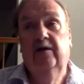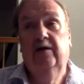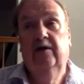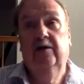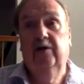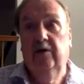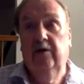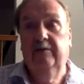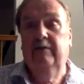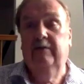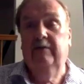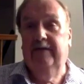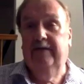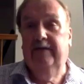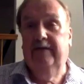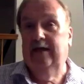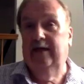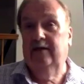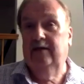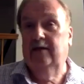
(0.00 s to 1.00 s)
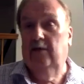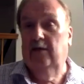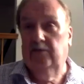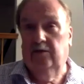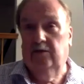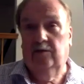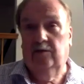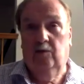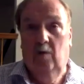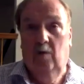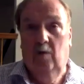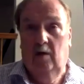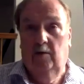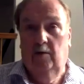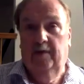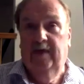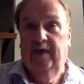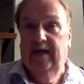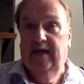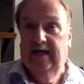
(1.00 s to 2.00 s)
Human beings don't just want
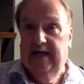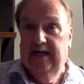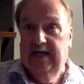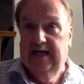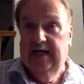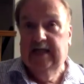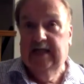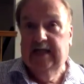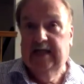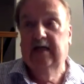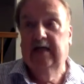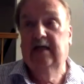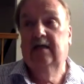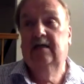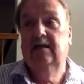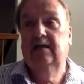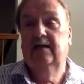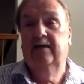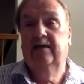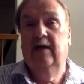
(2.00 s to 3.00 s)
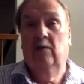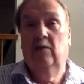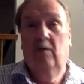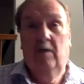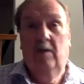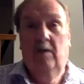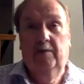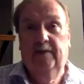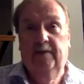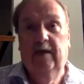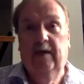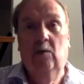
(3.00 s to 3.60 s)
what they need, they want what they